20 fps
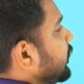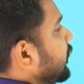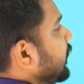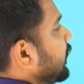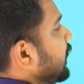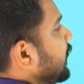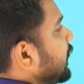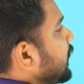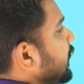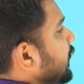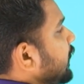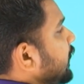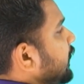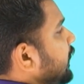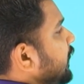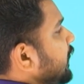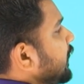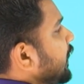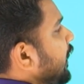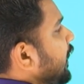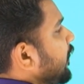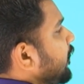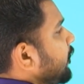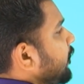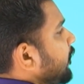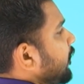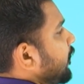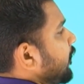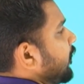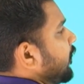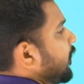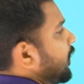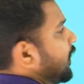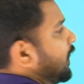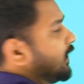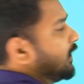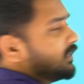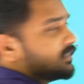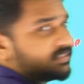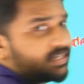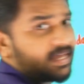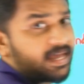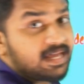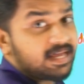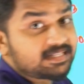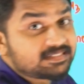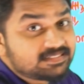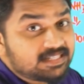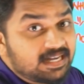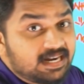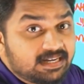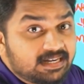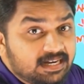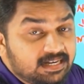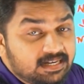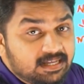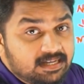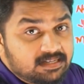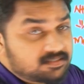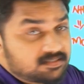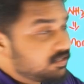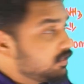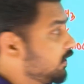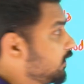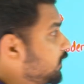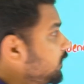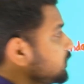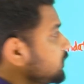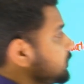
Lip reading: EDTA. It is hexadentate. It is